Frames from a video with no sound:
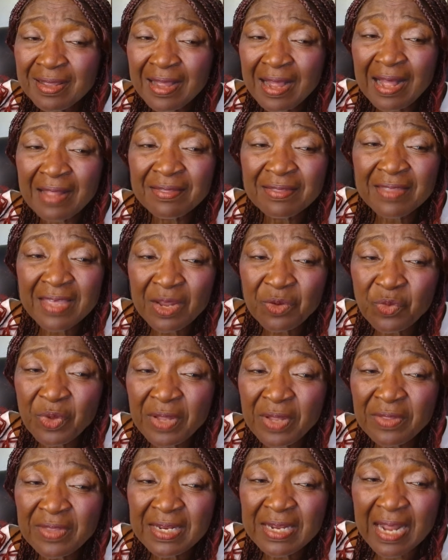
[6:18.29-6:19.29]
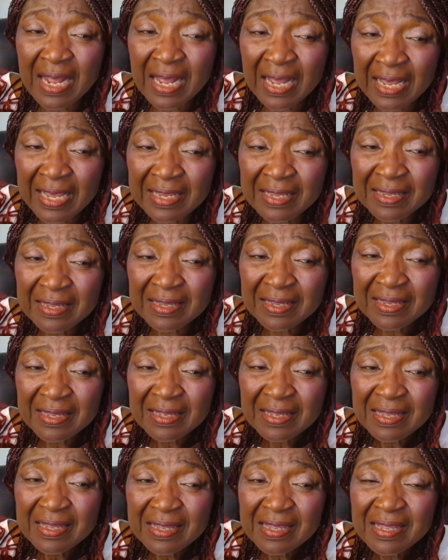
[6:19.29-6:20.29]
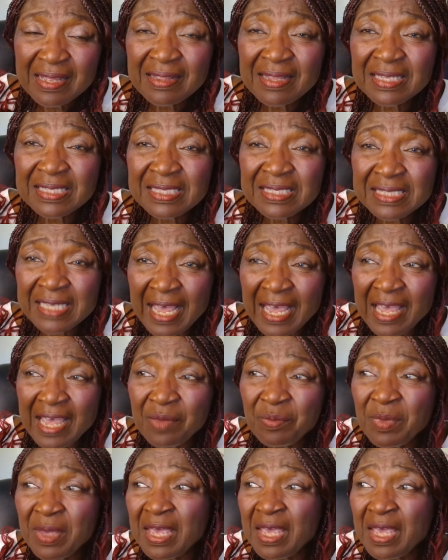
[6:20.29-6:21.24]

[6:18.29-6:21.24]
And then when they die, the same